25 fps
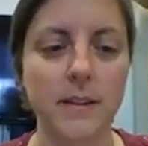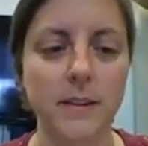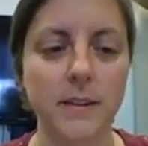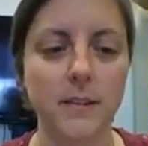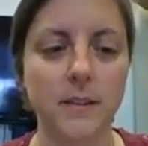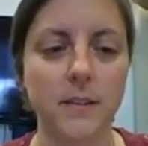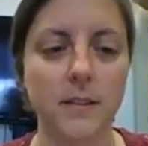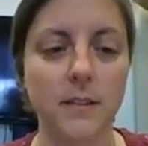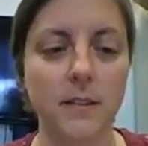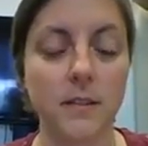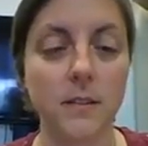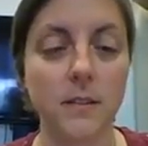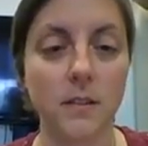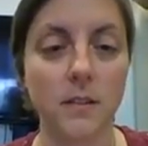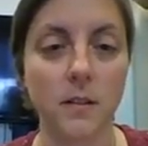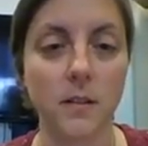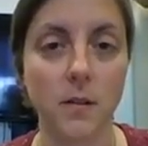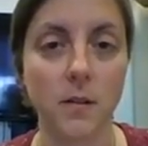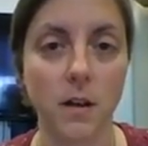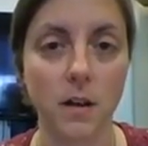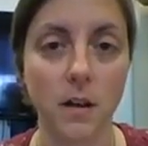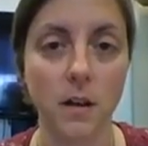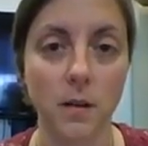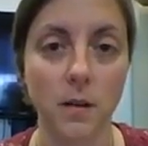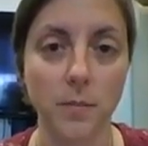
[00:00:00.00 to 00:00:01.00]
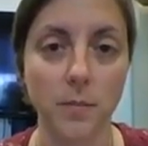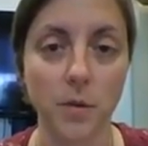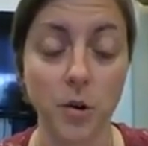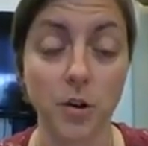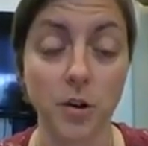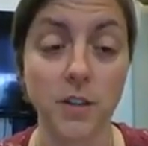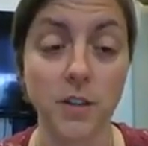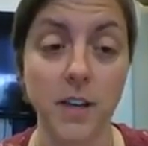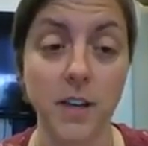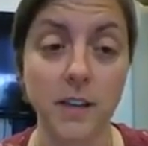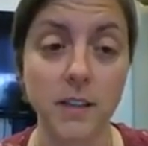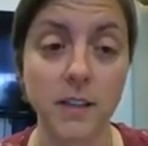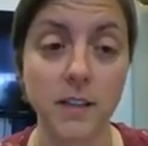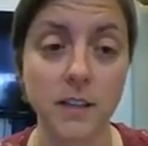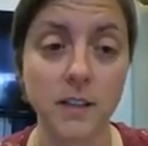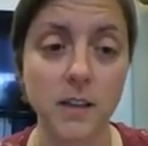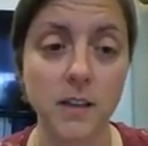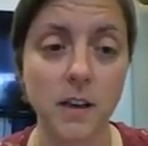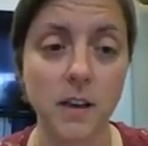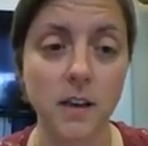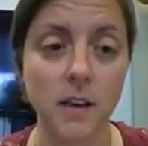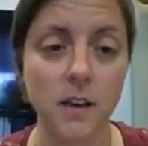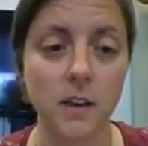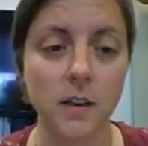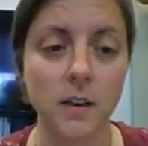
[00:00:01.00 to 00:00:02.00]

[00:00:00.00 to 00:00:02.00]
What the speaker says: is created.